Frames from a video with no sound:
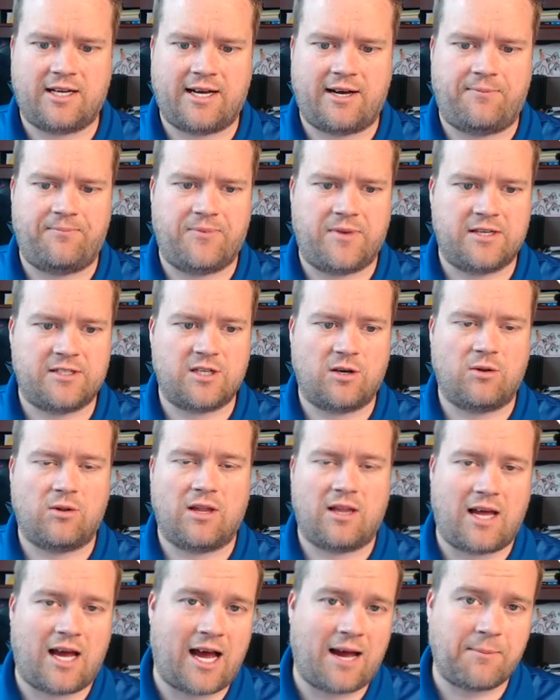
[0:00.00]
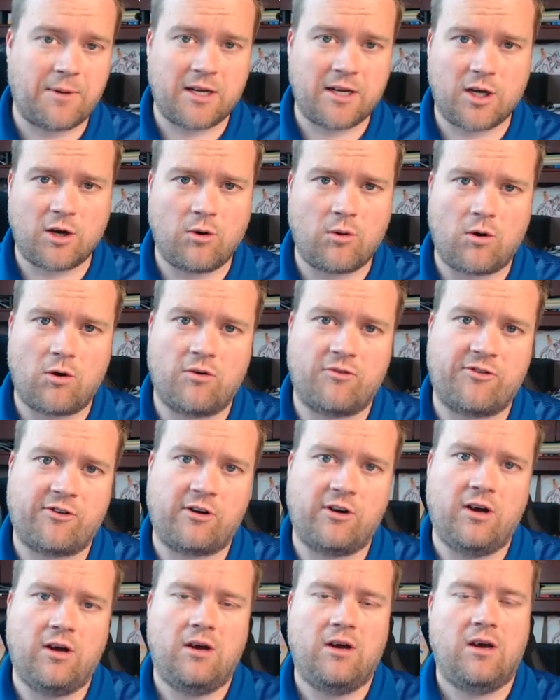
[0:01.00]
out. So I'm going to go
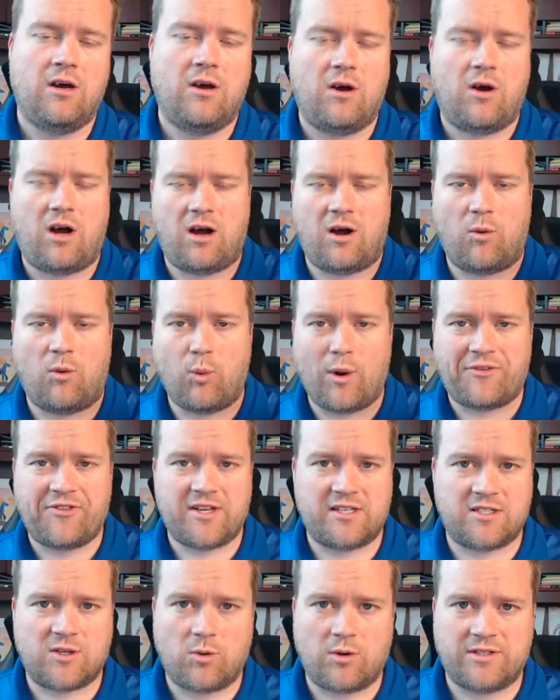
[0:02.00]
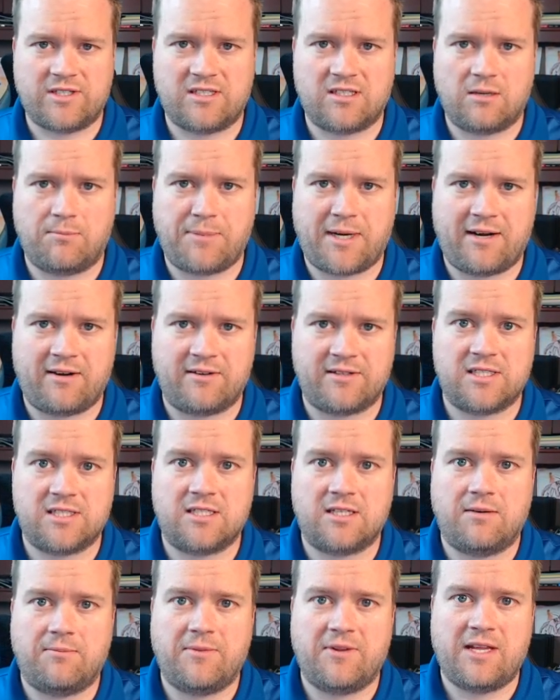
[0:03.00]
over what this course is about,
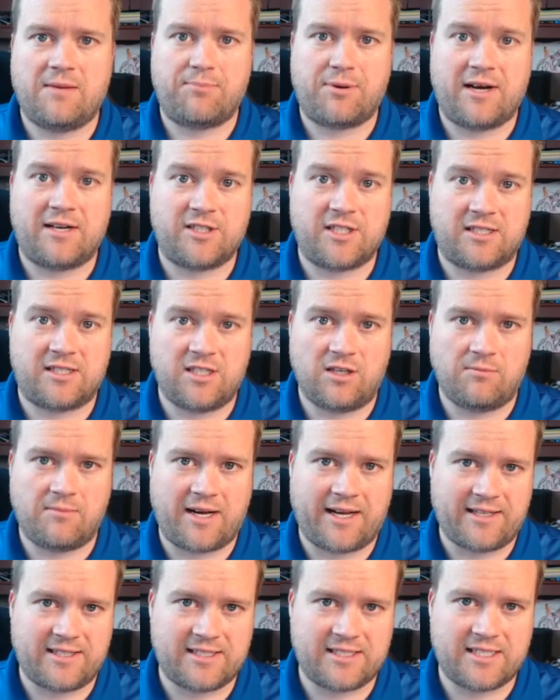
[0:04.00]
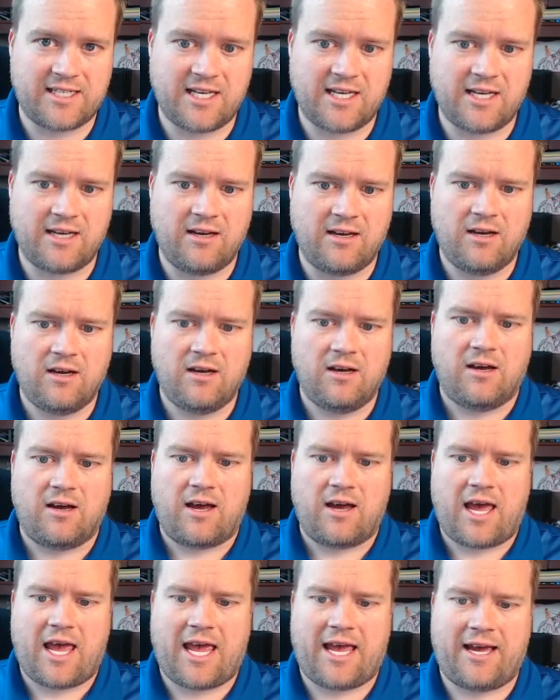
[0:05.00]
some of the projects you might see,
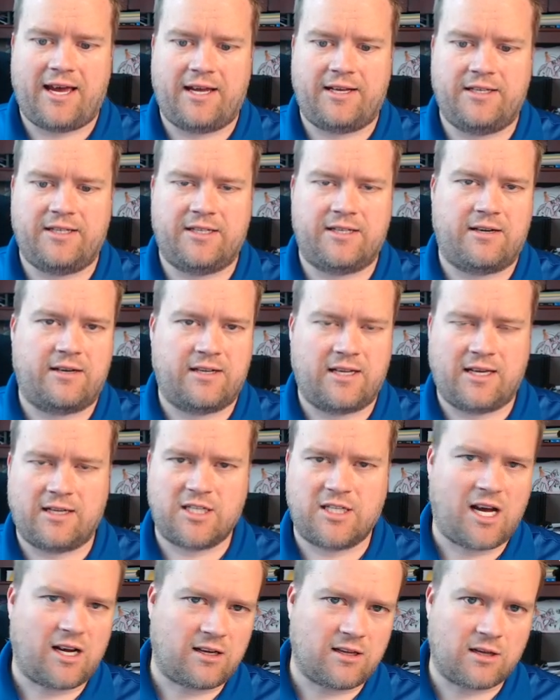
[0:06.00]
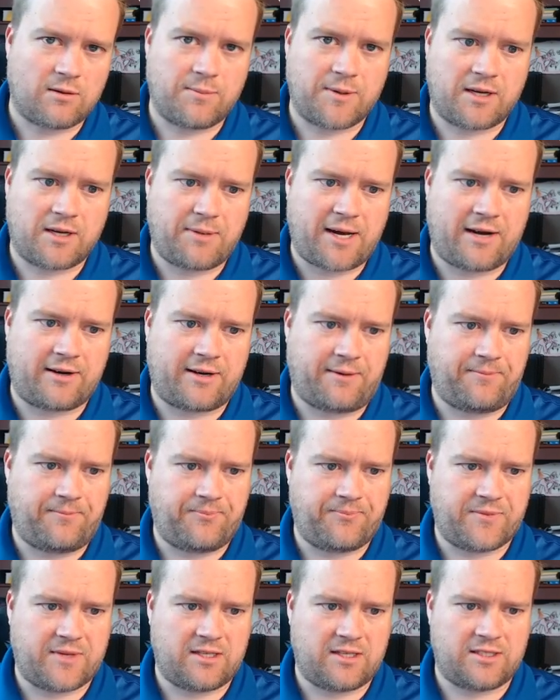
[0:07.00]
and you talk a little bit about it.
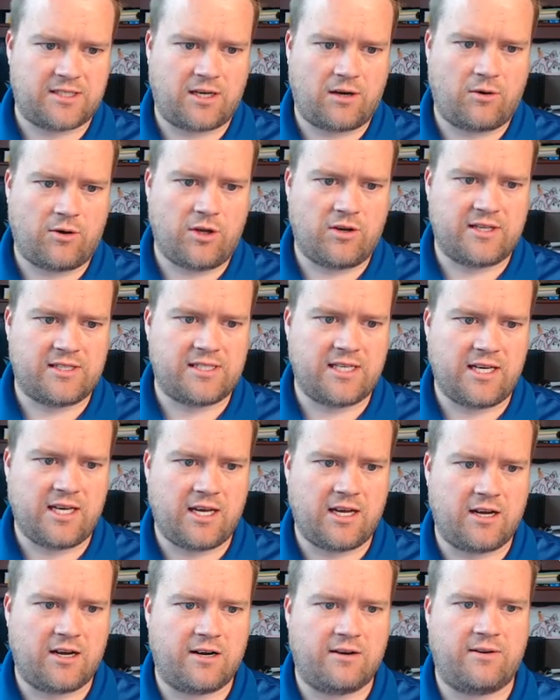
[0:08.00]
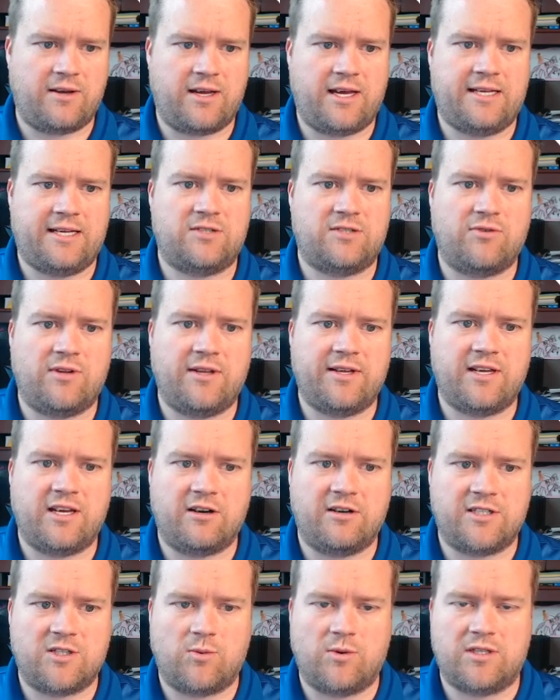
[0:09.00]
So you can see here, it's really
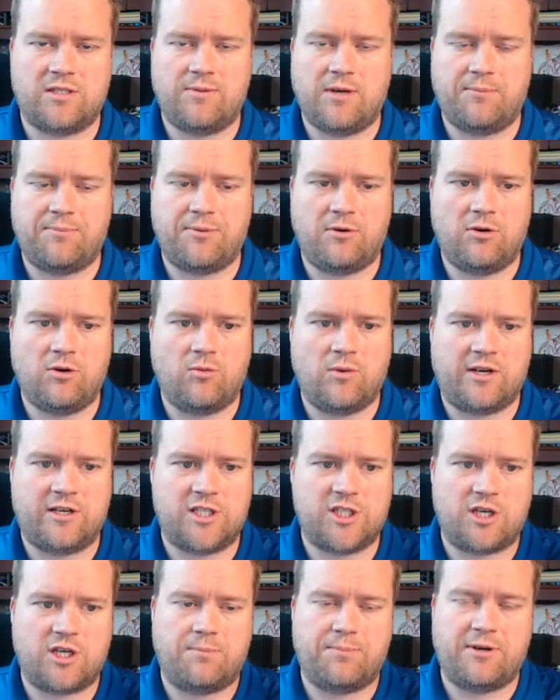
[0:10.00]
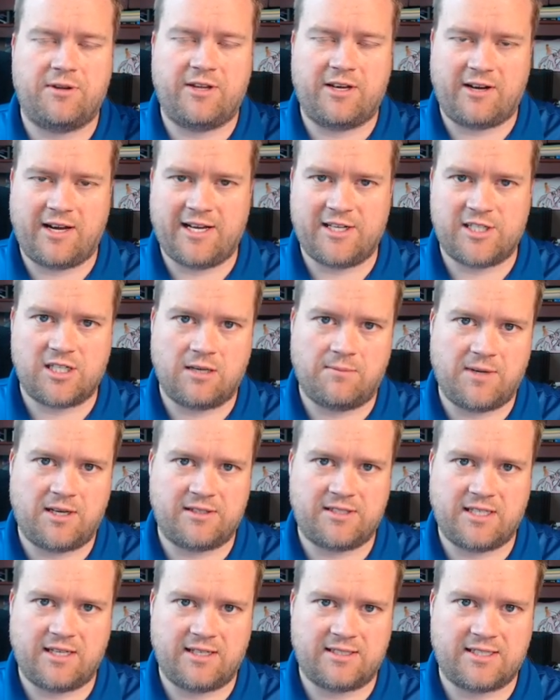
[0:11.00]
geared towards people who want to sharpen their HTML,
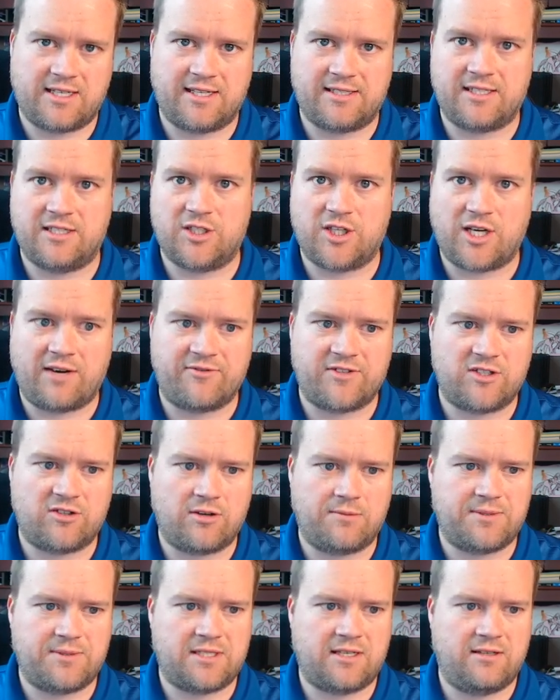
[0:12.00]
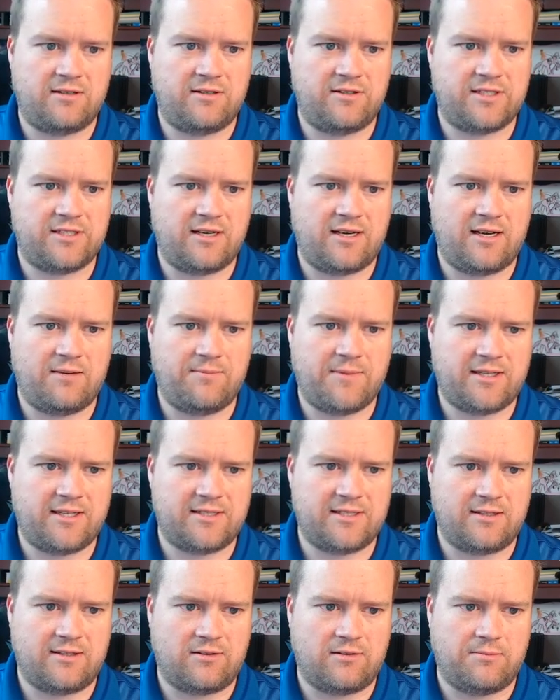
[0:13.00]
CSS, and JavaScript skills. I'll make
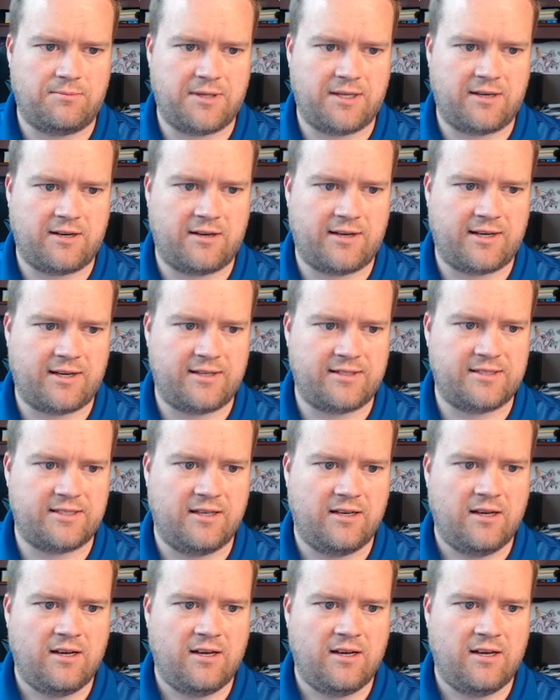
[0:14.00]
this a little bigger, I guess.